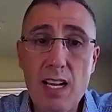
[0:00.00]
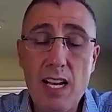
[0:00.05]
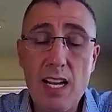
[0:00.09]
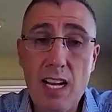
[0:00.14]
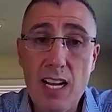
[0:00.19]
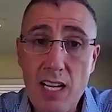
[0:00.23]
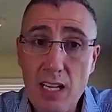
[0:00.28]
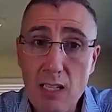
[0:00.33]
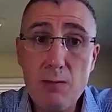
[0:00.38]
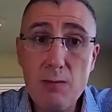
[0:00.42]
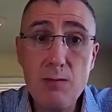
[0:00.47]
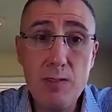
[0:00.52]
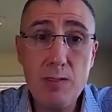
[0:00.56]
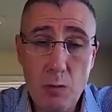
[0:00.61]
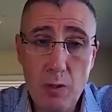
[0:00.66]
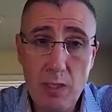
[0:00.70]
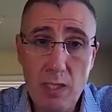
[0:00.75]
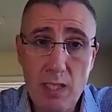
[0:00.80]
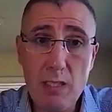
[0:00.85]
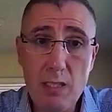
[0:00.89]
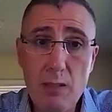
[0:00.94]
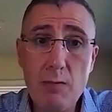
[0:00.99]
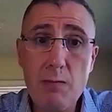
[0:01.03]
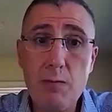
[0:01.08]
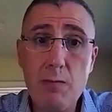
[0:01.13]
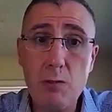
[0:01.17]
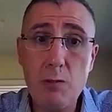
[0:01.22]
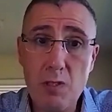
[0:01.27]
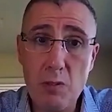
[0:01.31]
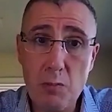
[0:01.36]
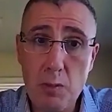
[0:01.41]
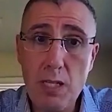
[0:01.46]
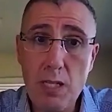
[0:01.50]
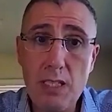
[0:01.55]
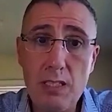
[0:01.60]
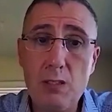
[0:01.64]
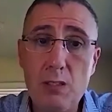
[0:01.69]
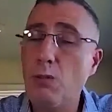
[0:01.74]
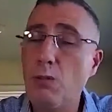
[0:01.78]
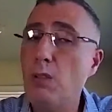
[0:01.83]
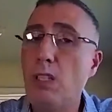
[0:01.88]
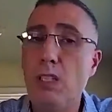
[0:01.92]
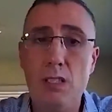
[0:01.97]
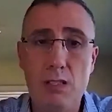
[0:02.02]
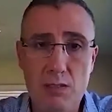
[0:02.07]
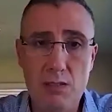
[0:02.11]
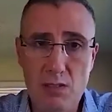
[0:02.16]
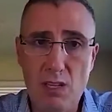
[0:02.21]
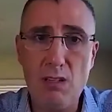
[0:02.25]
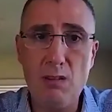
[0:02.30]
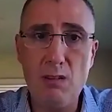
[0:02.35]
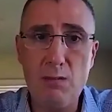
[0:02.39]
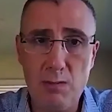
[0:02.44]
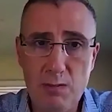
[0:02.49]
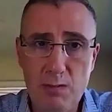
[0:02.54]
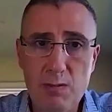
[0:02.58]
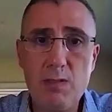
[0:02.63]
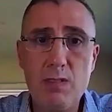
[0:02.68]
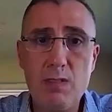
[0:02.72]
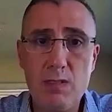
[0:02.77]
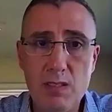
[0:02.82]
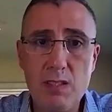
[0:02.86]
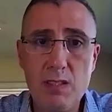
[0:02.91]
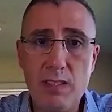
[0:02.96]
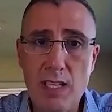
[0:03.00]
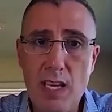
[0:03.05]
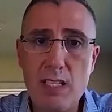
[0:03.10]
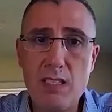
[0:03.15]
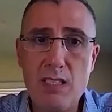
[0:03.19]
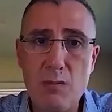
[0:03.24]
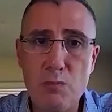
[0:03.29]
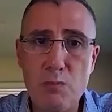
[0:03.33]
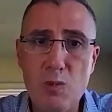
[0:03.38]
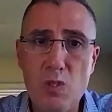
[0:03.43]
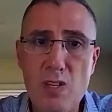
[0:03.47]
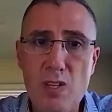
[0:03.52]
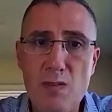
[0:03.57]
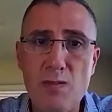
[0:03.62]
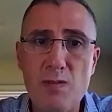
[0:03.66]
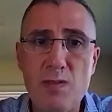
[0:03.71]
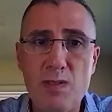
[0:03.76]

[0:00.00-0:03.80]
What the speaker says: out of the way for the body to heal itself. That's in brief.